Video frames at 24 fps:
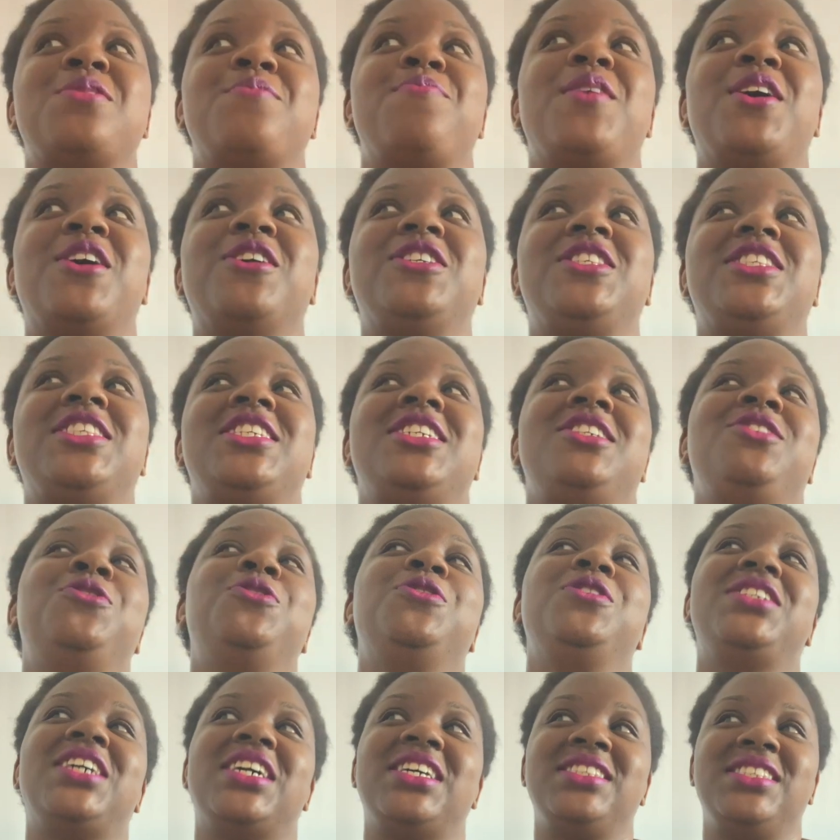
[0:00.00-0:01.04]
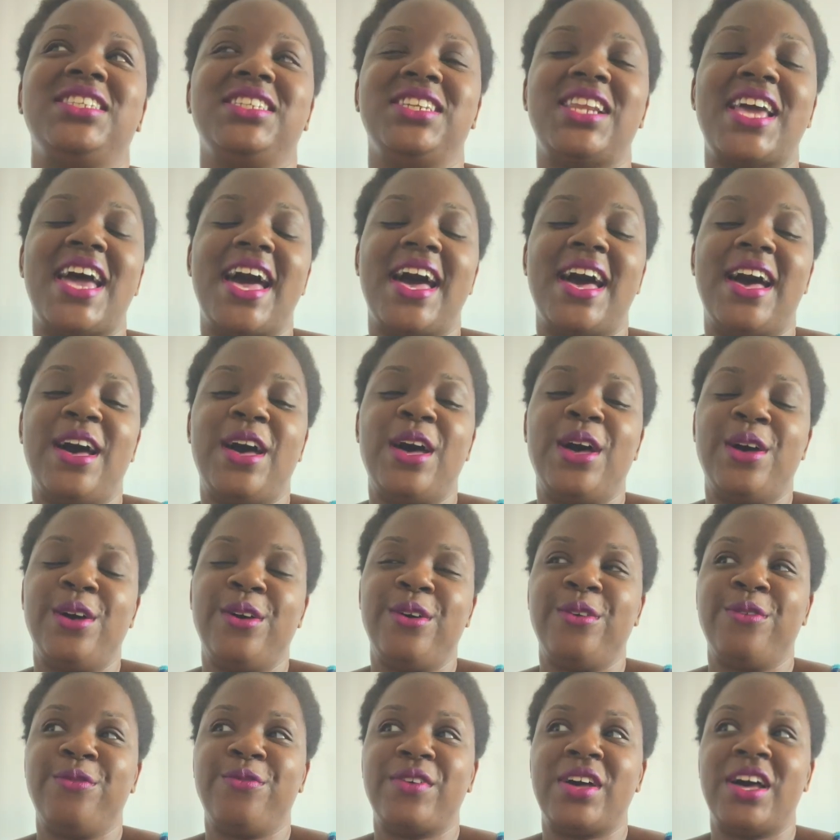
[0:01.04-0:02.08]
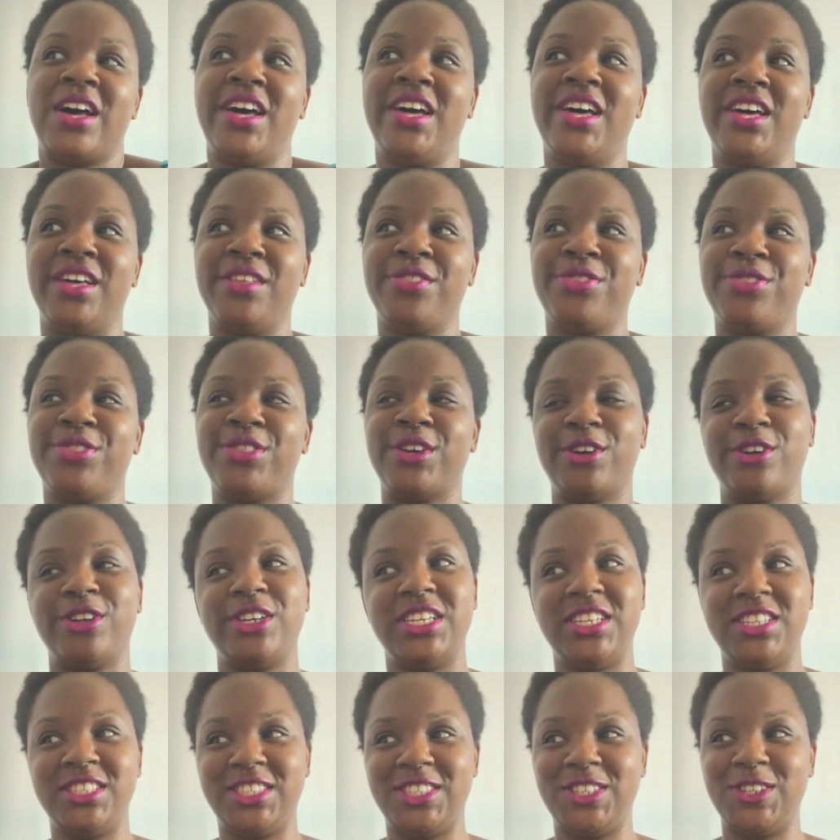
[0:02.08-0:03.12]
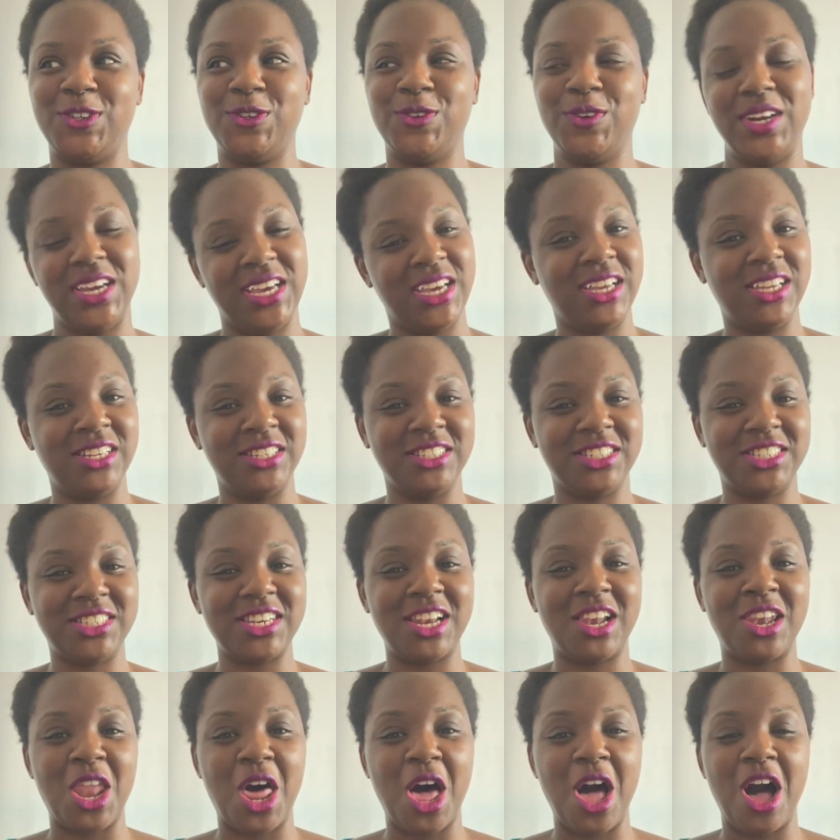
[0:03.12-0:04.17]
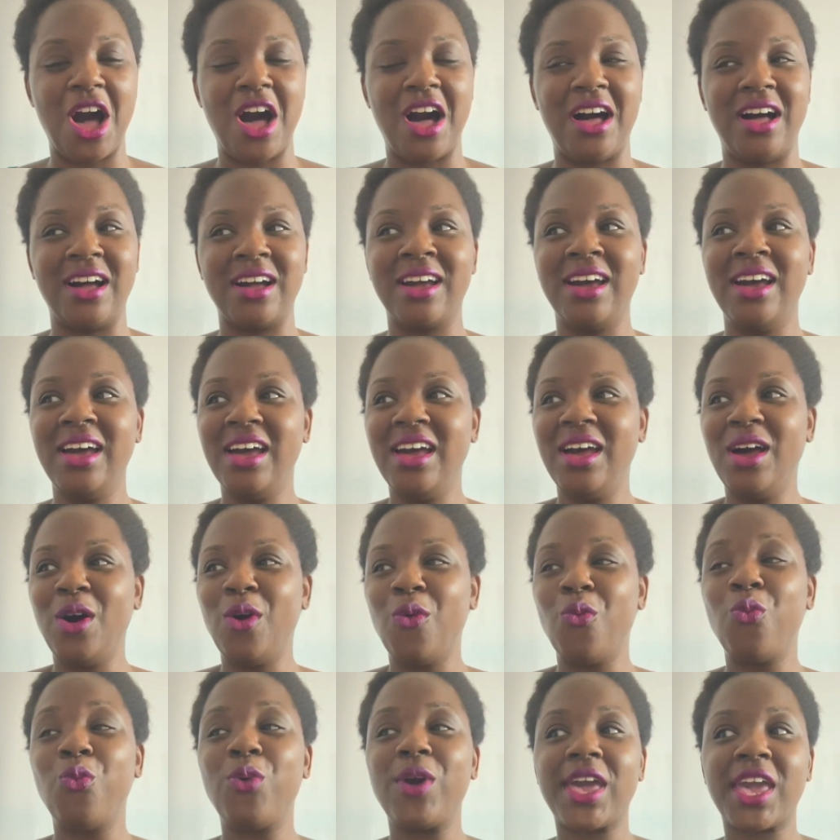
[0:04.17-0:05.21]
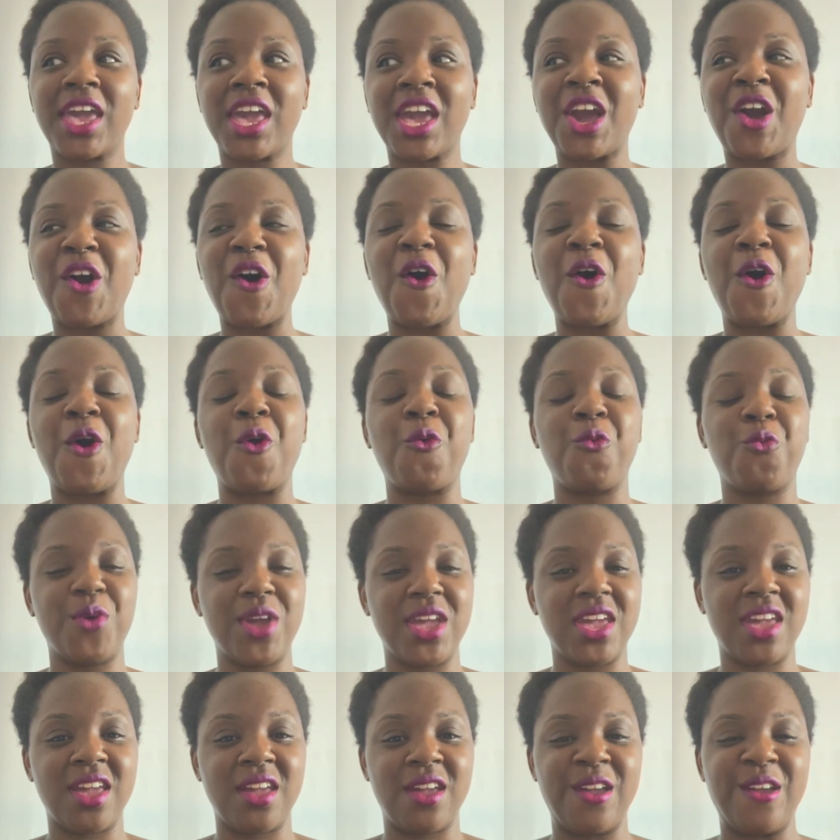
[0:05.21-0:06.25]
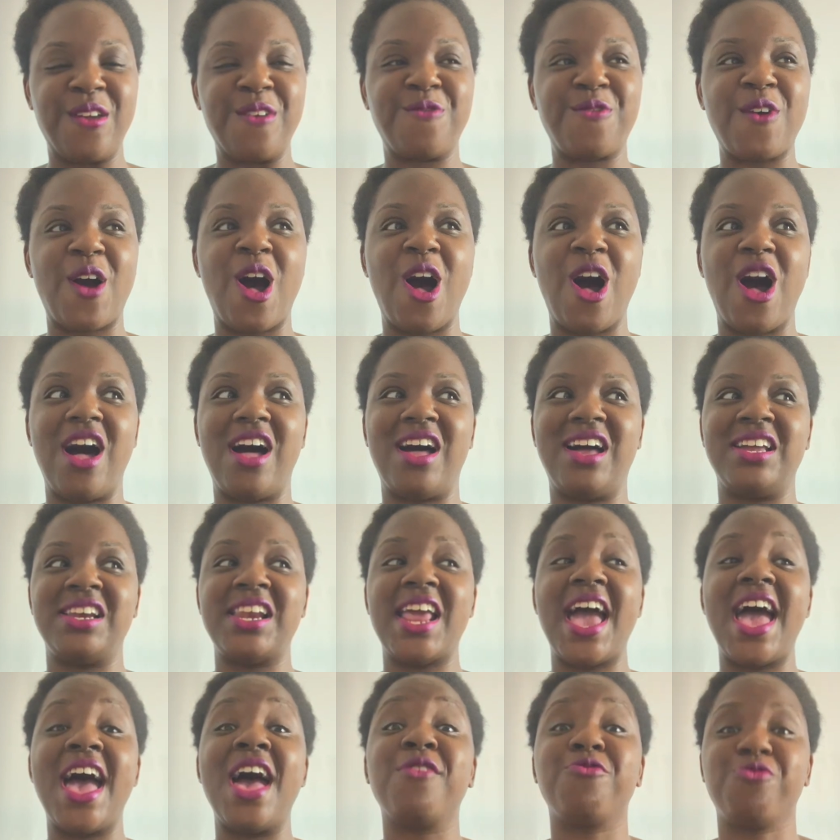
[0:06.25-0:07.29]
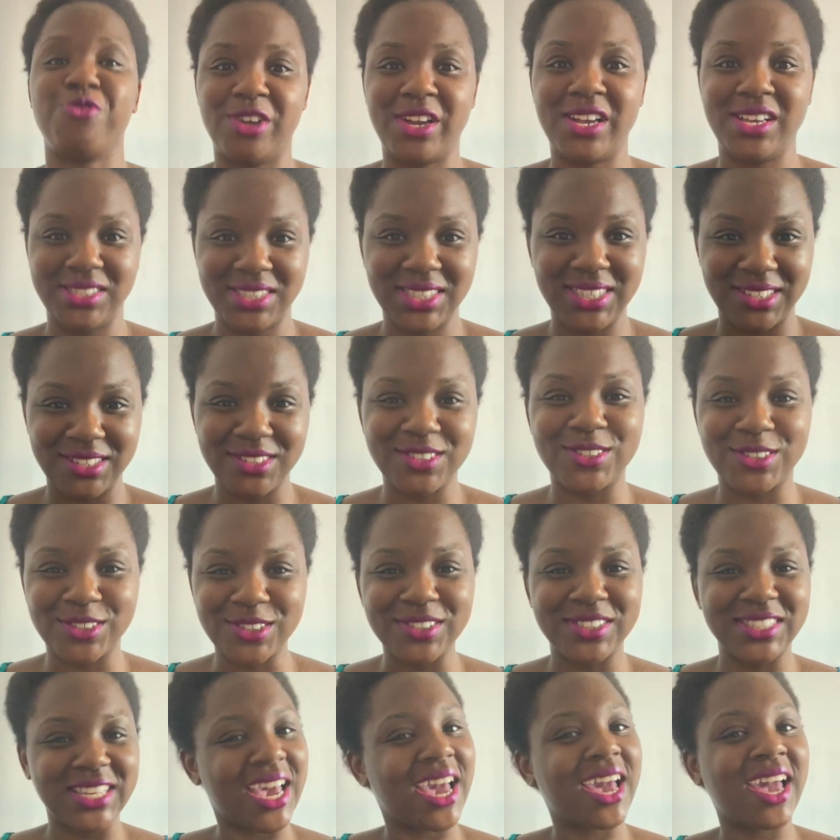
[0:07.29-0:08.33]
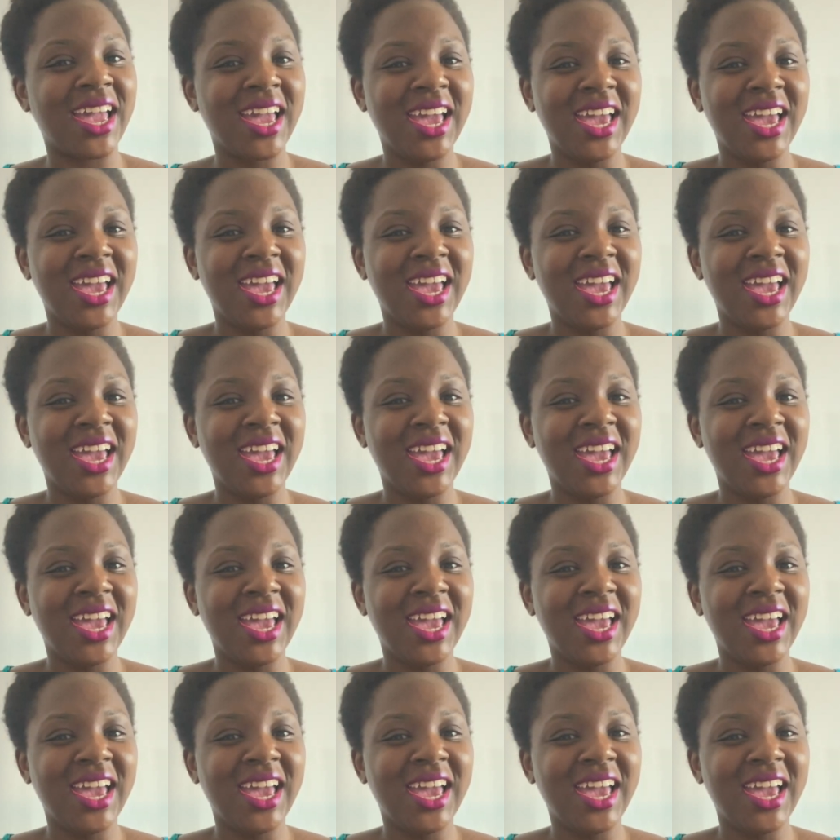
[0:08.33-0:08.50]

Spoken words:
the person who doesn't have a 32-inch long wig or weave on every single day.